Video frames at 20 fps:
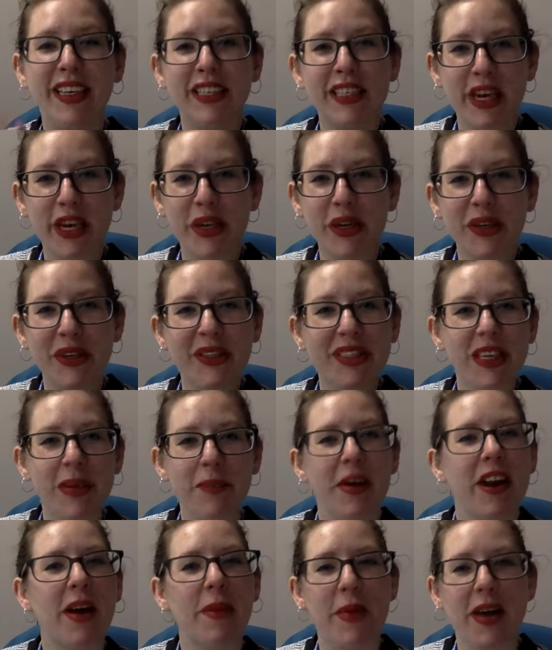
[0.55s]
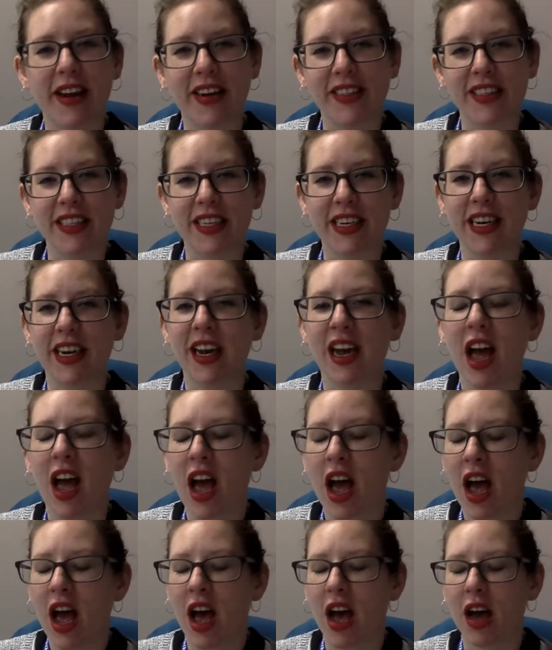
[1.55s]
Salut, c'est Madame Hennessy.
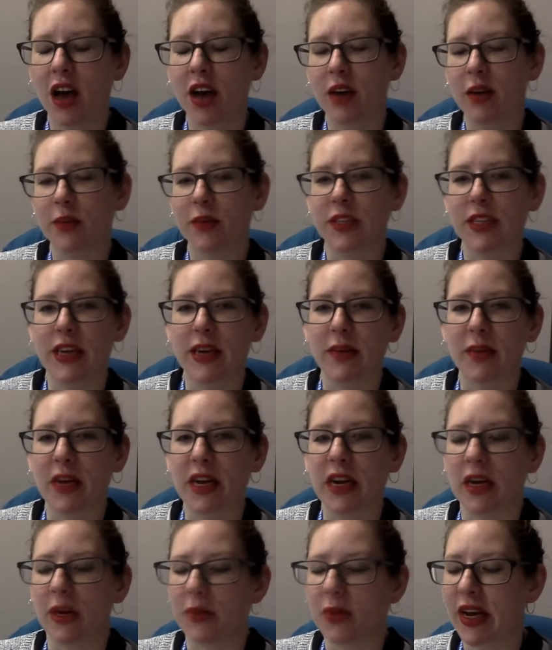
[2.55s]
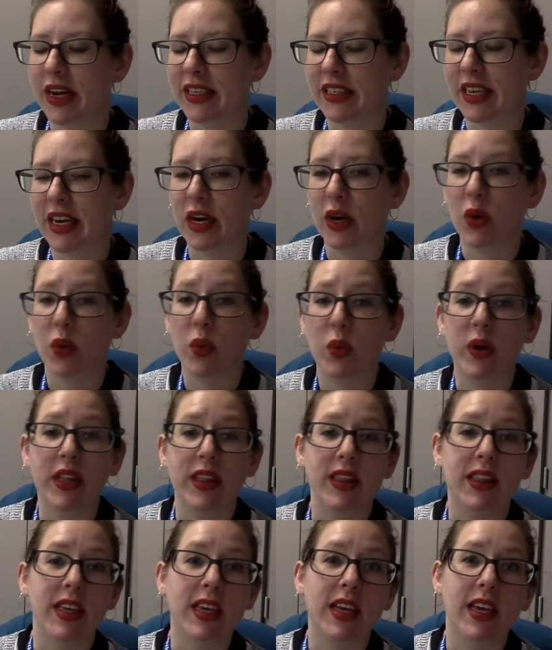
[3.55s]
Today I'm going to help you guys out with
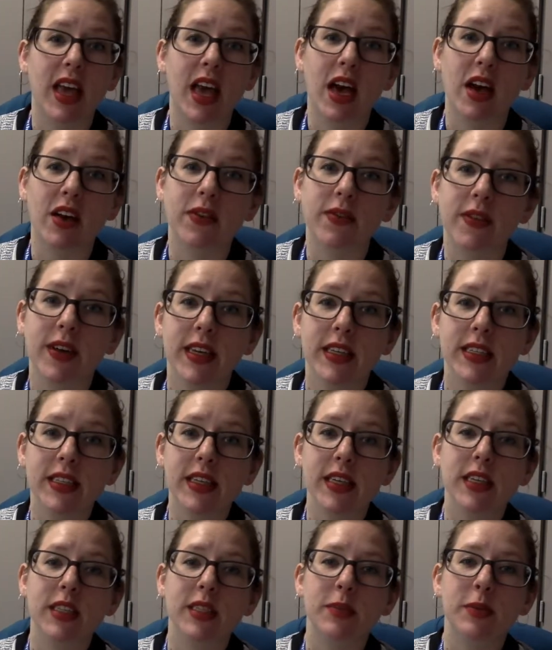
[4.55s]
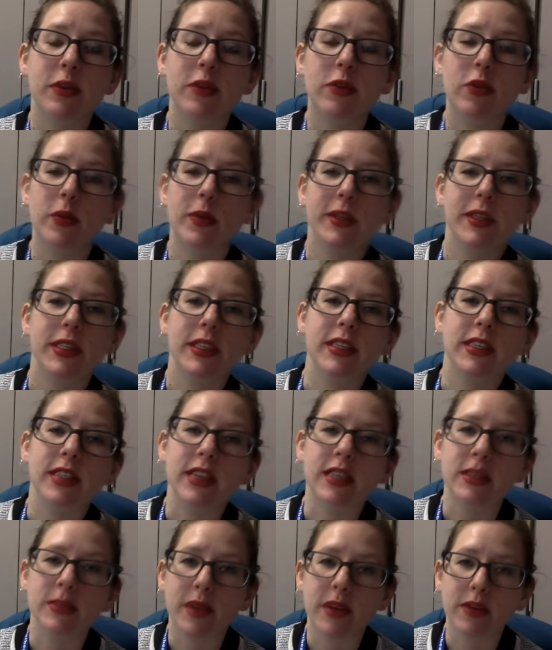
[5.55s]
the Café Skits performance
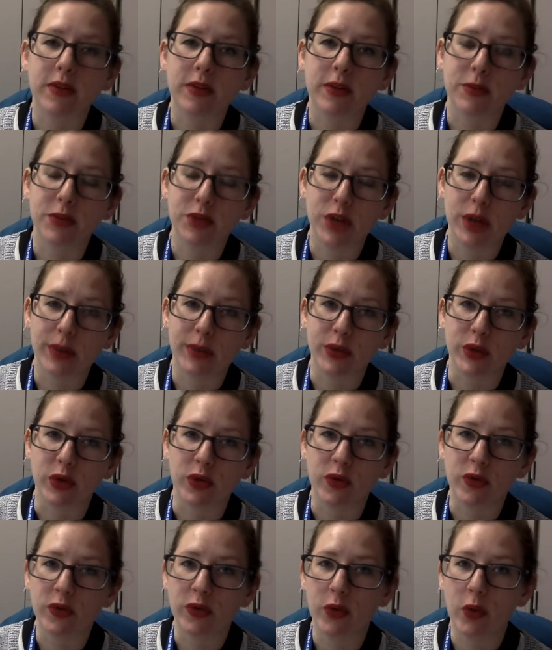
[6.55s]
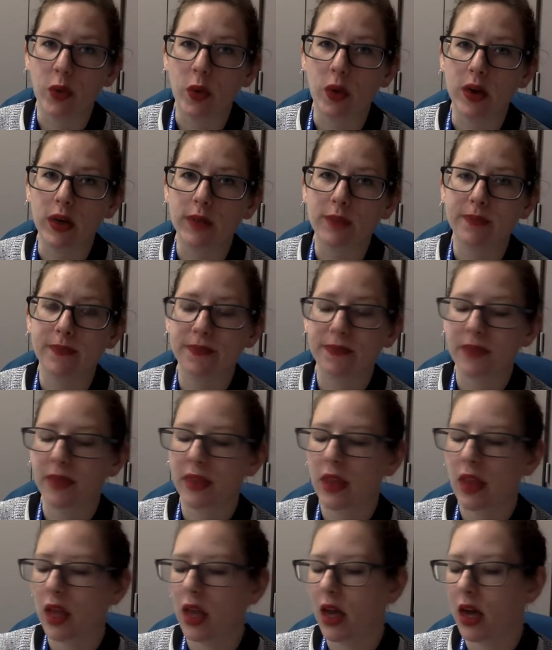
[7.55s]
assessment from Chapter 4.
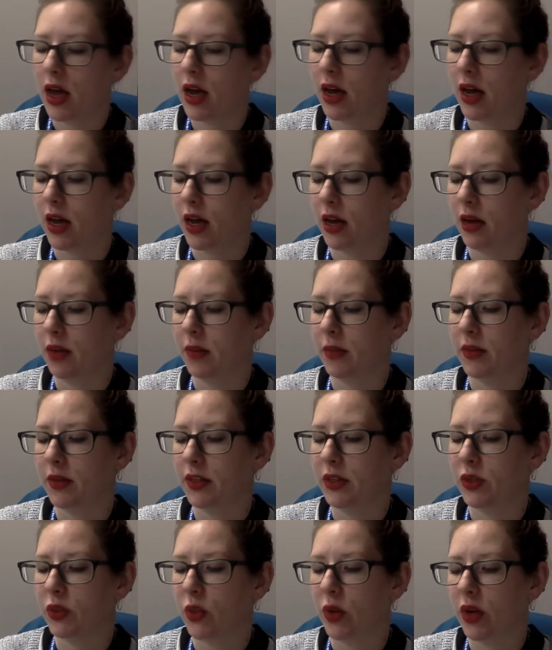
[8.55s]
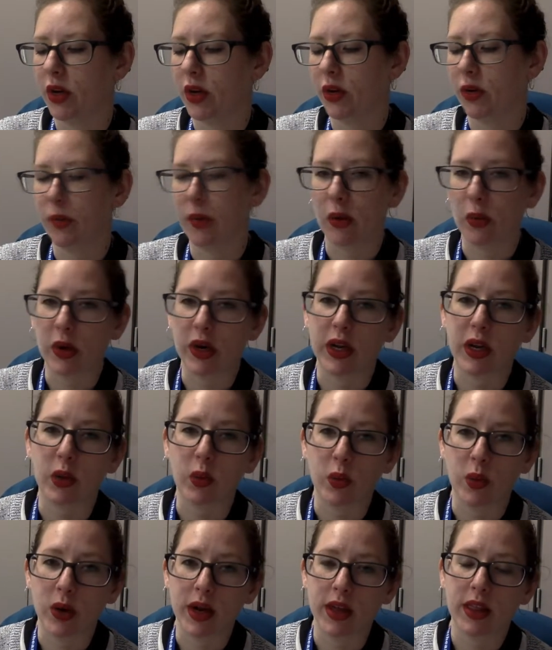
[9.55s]
This one you'll be working
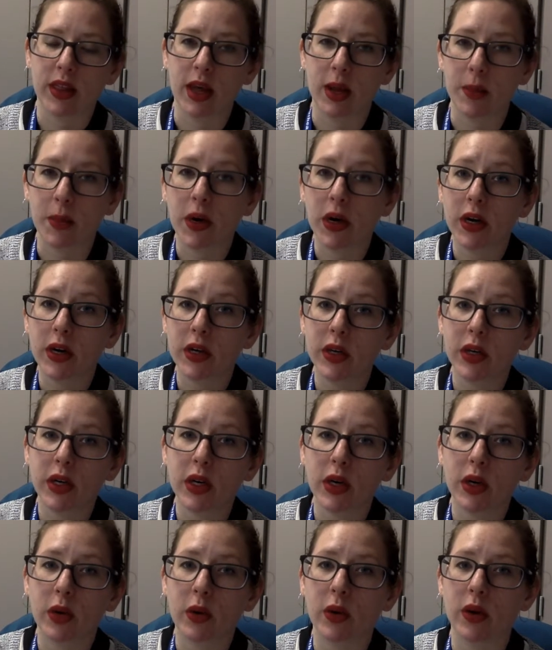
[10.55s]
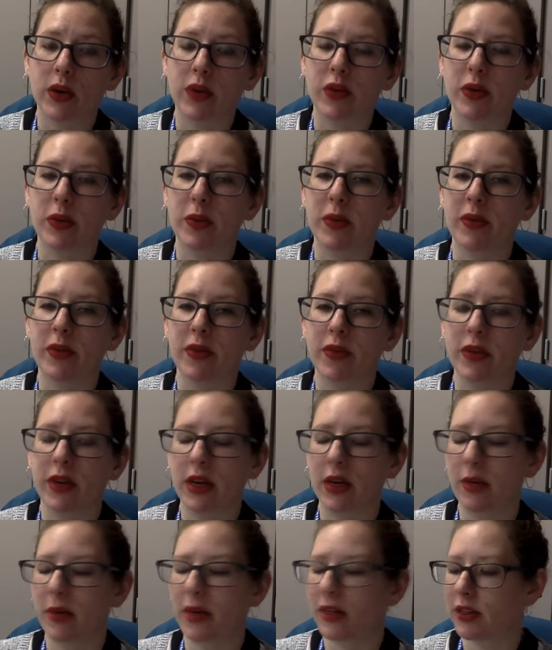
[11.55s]
with a partner or a group of
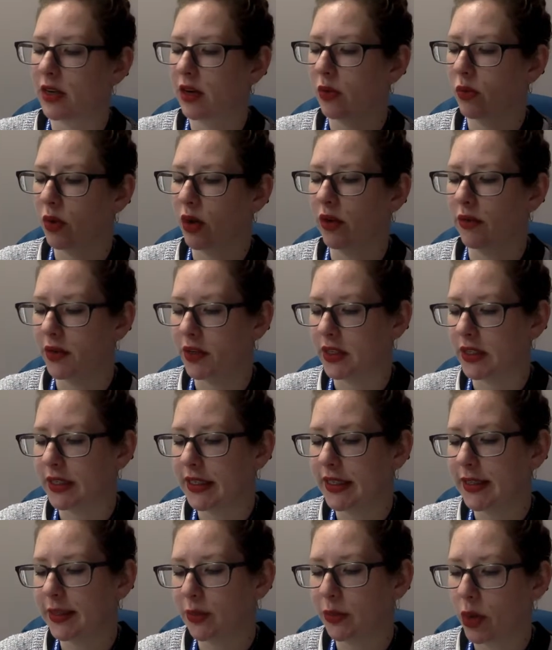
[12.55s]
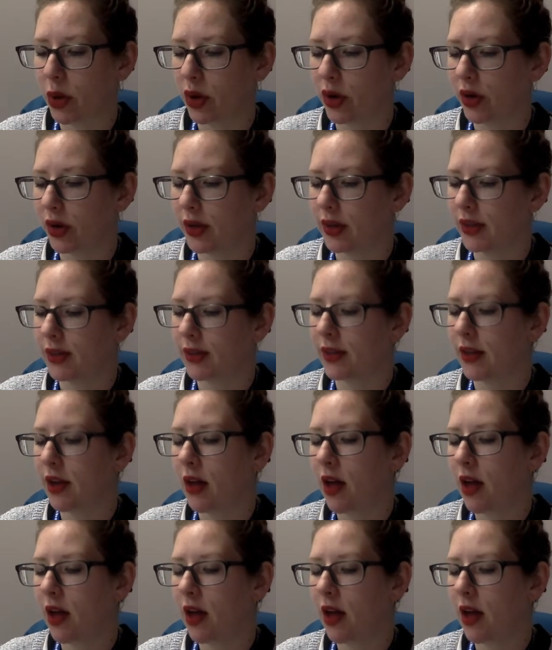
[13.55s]
3 based on one of your season partners.